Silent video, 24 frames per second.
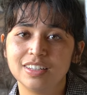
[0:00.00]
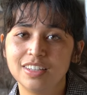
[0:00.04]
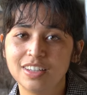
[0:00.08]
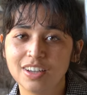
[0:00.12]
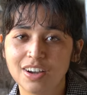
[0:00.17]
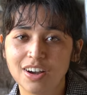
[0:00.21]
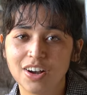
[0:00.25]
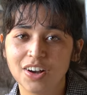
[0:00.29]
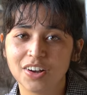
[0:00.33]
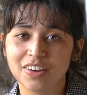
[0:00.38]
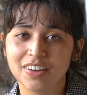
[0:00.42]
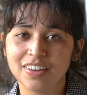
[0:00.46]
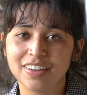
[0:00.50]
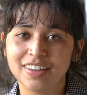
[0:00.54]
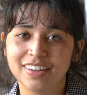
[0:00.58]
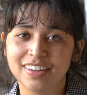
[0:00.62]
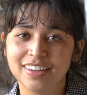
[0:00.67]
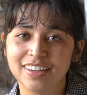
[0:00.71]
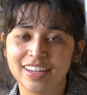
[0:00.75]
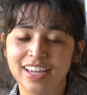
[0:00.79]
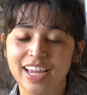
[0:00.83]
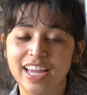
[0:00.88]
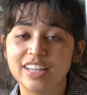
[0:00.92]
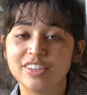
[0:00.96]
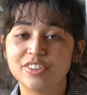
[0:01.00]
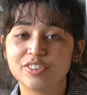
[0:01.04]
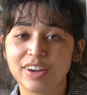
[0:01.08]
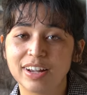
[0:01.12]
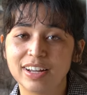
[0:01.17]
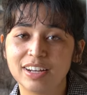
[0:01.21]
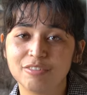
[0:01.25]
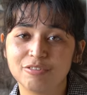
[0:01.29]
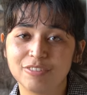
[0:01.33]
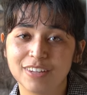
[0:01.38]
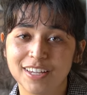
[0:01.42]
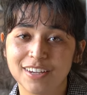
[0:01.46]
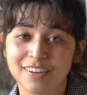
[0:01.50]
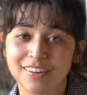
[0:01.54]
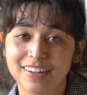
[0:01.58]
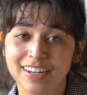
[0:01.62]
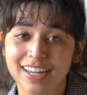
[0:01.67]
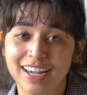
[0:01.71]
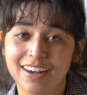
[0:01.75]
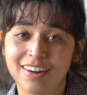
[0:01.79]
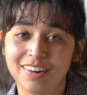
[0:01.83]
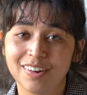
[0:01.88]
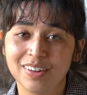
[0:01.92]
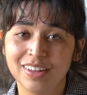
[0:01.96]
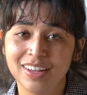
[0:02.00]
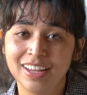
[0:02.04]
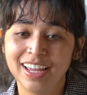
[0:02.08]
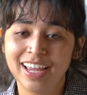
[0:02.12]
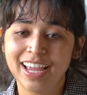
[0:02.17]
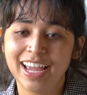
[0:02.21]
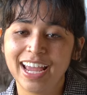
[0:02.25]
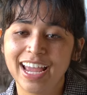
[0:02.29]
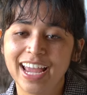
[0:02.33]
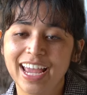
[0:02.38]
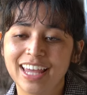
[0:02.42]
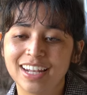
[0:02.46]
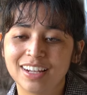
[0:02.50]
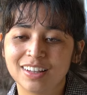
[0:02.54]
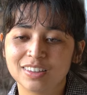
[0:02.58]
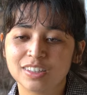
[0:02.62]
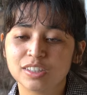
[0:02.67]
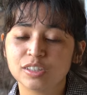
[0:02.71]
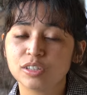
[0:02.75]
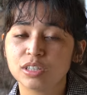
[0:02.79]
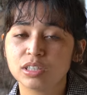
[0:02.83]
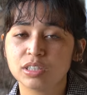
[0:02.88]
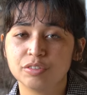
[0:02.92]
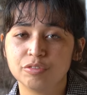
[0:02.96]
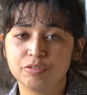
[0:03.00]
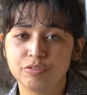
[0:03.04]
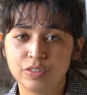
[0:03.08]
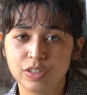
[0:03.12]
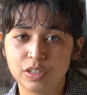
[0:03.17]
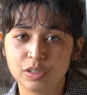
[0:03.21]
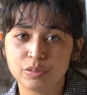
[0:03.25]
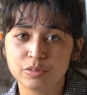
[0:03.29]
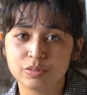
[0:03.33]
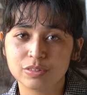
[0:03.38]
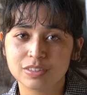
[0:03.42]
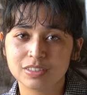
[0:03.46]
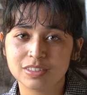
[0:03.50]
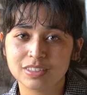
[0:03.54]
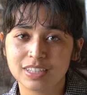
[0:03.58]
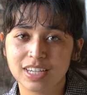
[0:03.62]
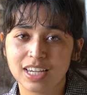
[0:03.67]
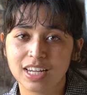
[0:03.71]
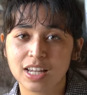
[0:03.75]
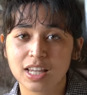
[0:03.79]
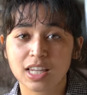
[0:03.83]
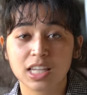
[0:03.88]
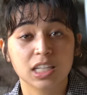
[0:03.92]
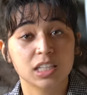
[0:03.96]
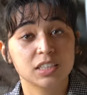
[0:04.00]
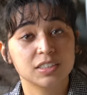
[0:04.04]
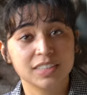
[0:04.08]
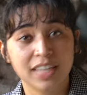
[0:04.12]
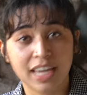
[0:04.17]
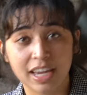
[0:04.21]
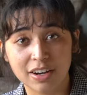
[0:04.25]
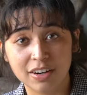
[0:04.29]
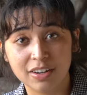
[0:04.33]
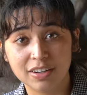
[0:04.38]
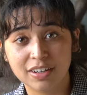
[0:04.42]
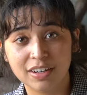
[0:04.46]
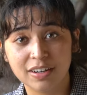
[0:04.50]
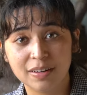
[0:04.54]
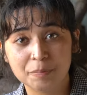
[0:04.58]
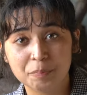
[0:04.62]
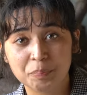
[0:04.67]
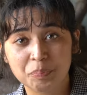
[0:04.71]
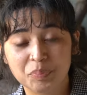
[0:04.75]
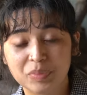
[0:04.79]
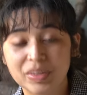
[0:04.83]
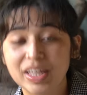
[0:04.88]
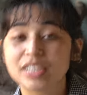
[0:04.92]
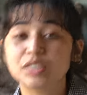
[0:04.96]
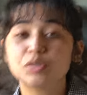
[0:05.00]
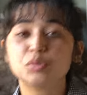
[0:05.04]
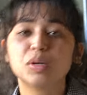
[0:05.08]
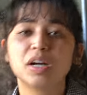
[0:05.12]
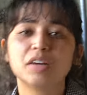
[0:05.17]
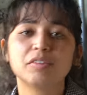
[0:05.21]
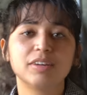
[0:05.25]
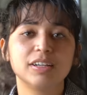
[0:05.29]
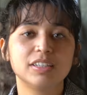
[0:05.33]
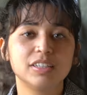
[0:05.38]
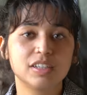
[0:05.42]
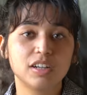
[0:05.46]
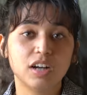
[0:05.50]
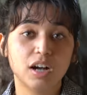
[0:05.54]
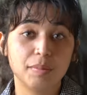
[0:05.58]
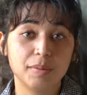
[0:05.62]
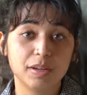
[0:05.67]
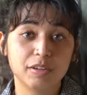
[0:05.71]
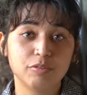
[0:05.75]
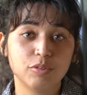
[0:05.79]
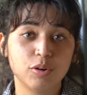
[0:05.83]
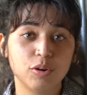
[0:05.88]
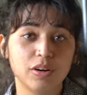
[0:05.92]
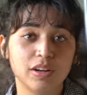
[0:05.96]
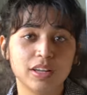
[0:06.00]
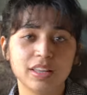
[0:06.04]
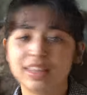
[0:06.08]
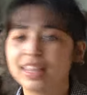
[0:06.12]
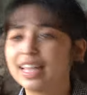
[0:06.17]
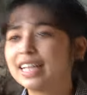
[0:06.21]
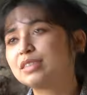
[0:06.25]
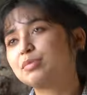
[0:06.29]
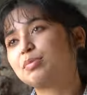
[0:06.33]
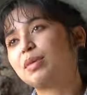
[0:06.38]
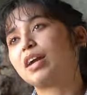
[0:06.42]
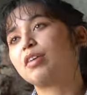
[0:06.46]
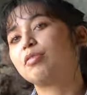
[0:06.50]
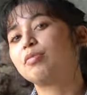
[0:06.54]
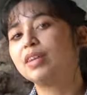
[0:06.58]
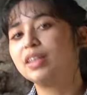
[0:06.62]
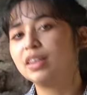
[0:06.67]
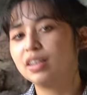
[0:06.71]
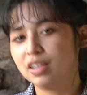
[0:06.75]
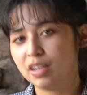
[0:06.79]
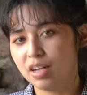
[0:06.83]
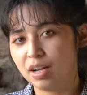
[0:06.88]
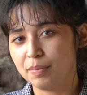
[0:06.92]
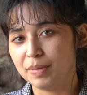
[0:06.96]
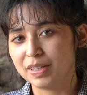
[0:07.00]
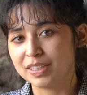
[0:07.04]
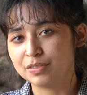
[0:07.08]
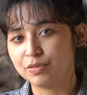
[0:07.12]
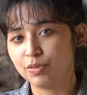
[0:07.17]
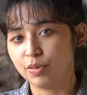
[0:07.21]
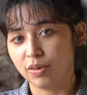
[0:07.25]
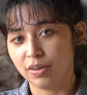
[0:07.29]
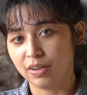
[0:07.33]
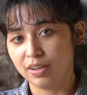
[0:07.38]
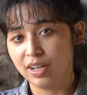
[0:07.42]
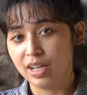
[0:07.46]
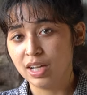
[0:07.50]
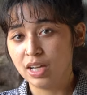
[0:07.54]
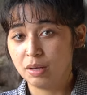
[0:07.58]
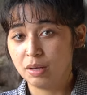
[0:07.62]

young and trying to figure it out and a little confused and a little scared. That's who I write the comic for. That's what I read the comics for.